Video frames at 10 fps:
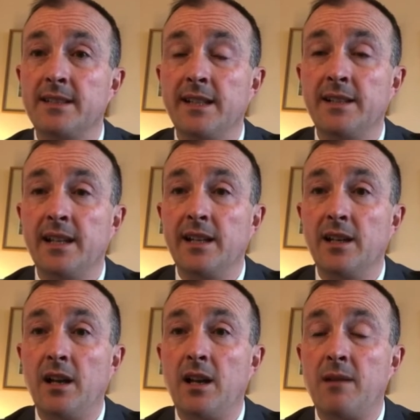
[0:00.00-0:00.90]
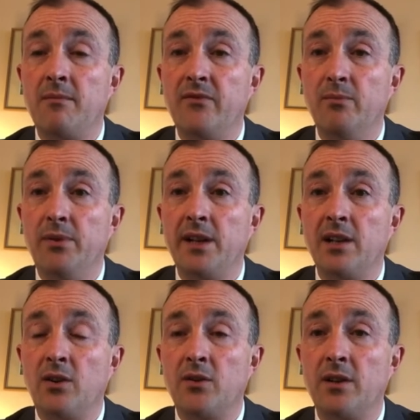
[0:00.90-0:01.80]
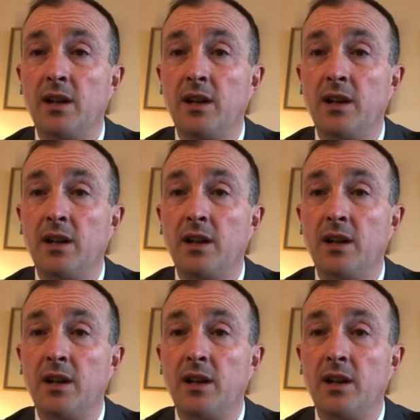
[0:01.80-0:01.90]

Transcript: Linley for putting on